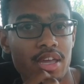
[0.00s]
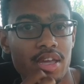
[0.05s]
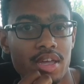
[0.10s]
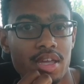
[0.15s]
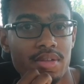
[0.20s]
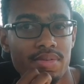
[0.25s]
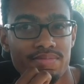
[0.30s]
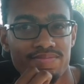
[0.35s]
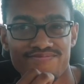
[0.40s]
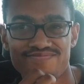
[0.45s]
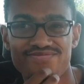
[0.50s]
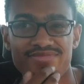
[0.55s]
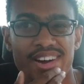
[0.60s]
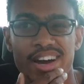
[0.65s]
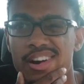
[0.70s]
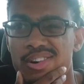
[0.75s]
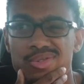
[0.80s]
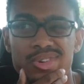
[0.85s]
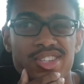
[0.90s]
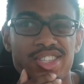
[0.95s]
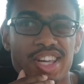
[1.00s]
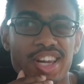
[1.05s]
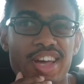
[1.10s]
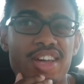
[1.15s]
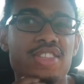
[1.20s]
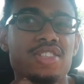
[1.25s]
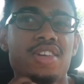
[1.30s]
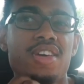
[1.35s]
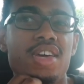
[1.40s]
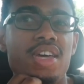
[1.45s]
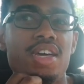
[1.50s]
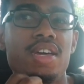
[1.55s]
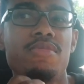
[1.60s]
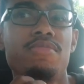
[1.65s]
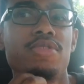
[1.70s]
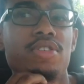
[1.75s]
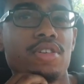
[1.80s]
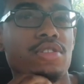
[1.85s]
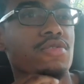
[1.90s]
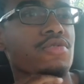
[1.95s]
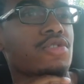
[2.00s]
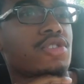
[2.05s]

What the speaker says: of, I don't want to say that's it, because